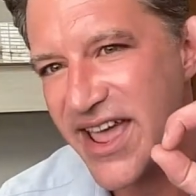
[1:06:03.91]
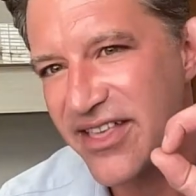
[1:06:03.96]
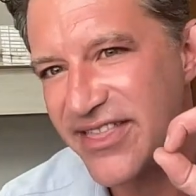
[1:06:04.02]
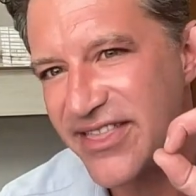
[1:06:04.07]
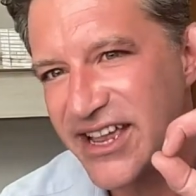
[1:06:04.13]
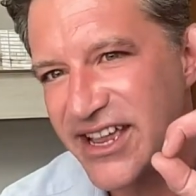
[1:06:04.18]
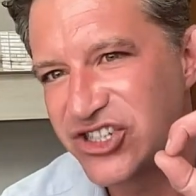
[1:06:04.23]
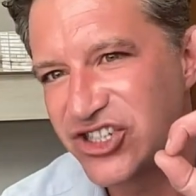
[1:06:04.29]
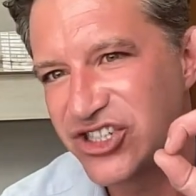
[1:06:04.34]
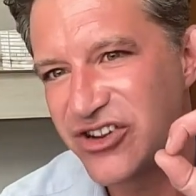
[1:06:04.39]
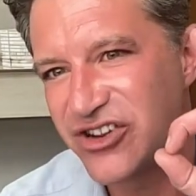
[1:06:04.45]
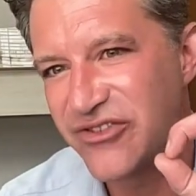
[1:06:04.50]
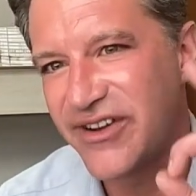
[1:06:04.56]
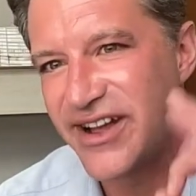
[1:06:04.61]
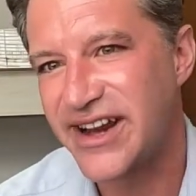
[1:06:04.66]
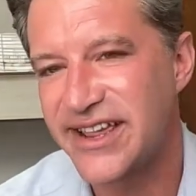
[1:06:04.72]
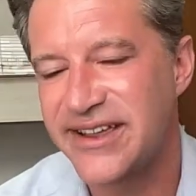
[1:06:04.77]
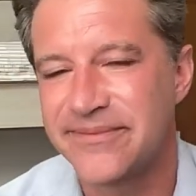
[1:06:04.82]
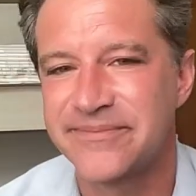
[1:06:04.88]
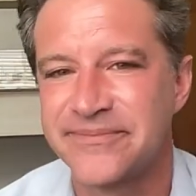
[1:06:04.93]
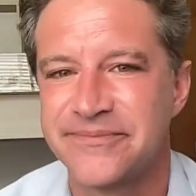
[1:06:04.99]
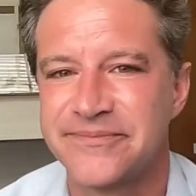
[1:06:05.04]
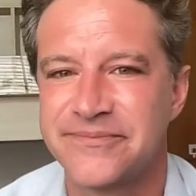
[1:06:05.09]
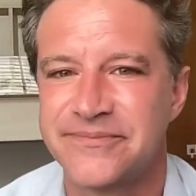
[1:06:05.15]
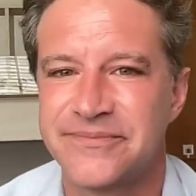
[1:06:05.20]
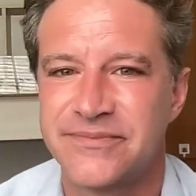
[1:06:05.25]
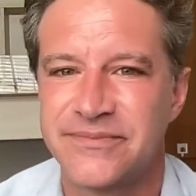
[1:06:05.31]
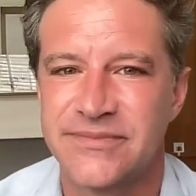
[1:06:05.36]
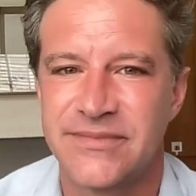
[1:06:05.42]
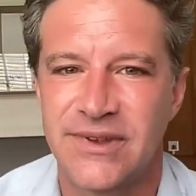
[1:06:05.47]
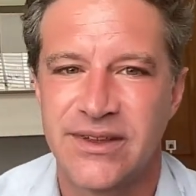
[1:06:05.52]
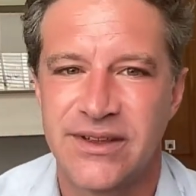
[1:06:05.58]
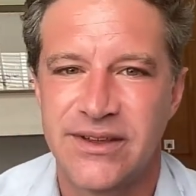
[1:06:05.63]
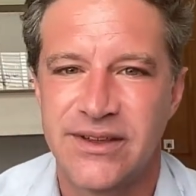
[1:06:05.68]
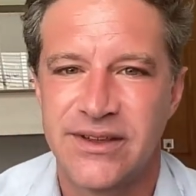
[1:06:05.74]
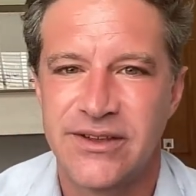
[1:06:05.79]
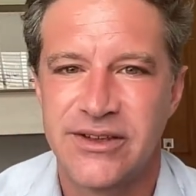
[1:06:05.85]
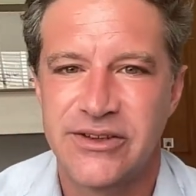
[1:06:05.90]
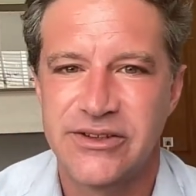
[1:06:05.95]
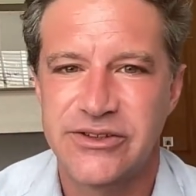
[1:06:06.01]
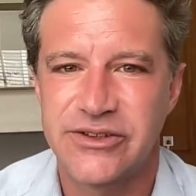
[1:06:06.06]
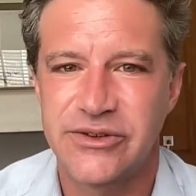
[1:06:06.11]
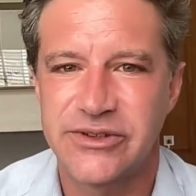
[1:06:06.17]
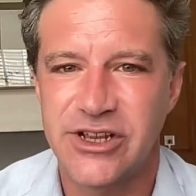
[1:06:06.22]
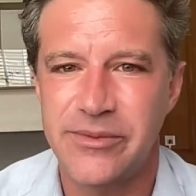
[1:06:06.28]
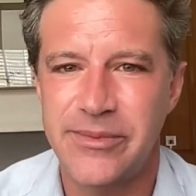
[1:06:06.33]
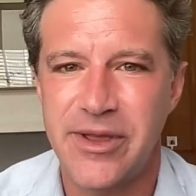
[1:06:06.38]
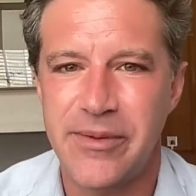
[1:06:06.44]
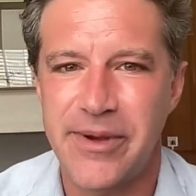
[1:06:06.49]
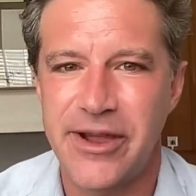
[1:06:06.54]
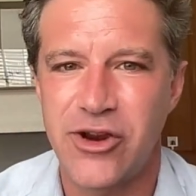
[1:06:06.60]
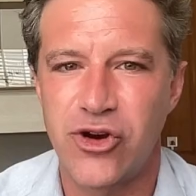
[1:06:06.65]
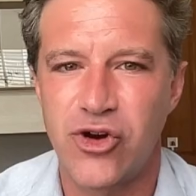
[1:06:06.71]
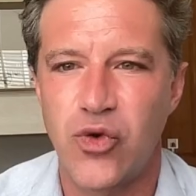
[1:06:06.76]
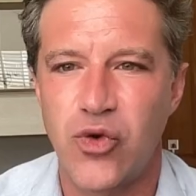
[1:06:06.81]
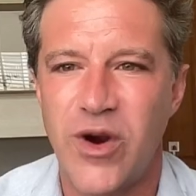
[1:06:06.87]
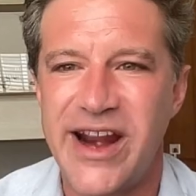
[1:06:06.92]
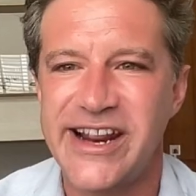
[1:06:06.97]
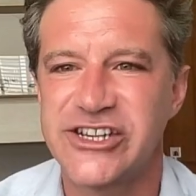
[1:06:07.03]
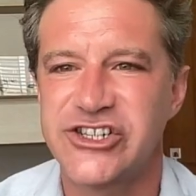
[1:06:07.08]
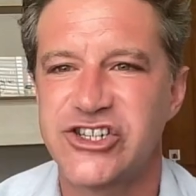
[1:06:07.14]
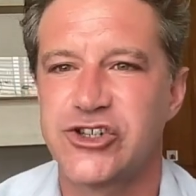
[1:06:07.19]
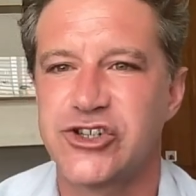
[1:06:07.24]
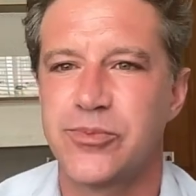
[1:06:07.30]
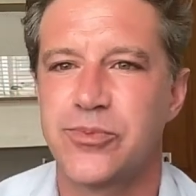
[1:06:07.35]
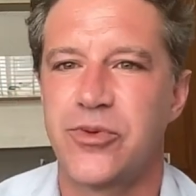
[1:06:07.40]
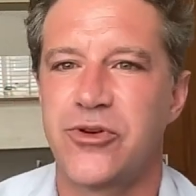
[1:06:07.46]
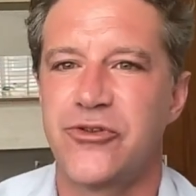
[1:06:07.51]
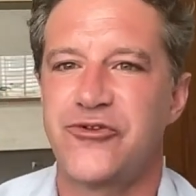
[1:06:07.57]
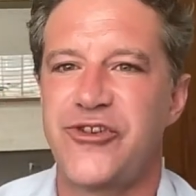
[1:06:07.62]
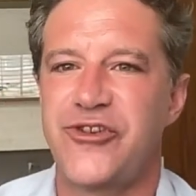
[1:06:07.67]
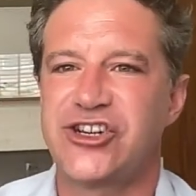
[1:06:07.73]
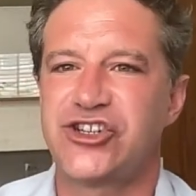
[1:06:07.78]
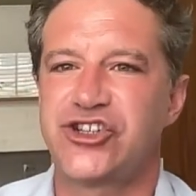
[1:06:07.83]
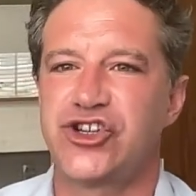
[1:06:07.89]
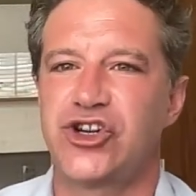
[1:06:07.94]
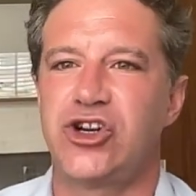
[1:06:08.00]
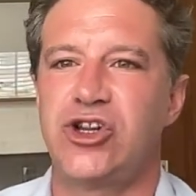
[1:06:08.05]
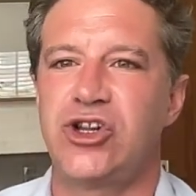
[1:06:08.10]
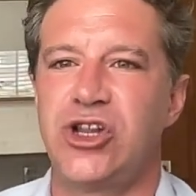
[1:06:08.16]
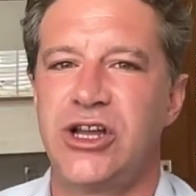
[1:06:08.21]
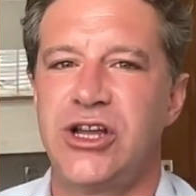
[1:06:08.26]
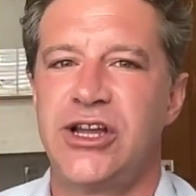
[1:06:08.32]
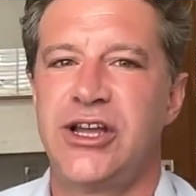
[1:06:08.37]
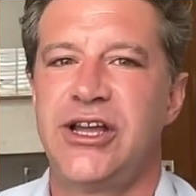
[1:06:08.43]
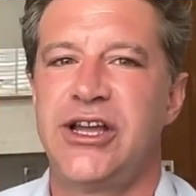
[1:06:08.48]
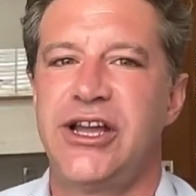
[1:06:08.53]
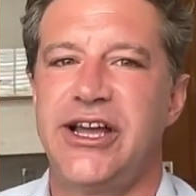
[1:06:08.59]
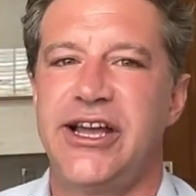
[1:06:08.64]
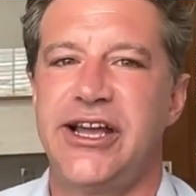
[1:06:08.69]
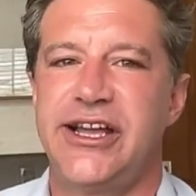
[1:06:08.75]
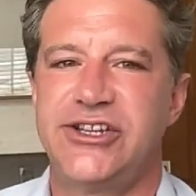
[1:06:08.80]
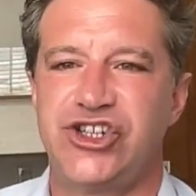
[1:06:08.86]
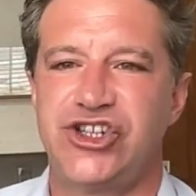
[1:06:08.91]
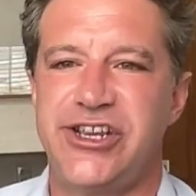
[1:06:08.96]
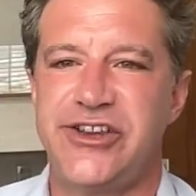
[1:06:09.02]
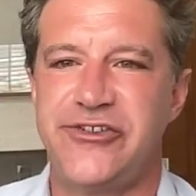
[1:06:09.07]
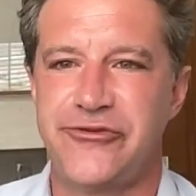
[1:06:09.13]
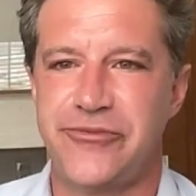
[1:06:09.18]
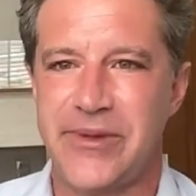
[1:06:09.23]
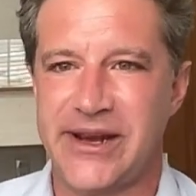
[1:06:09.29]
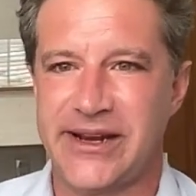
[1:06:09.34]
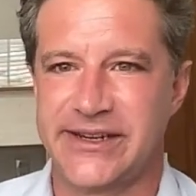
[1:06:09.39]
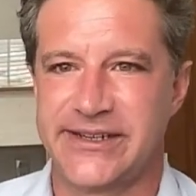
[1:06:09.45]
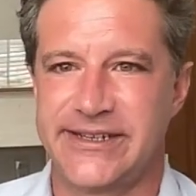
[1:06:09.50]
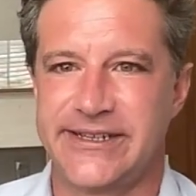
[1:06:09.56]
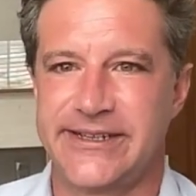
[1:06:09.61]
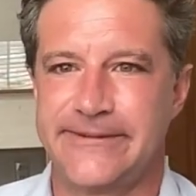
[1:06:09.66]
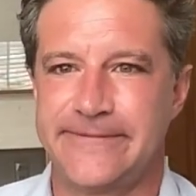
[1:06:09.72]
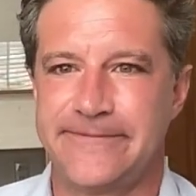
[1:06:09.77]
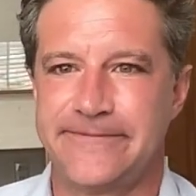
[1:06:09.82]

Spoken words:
Thanks, Giovanni. So tell me about your greatest professional achievement.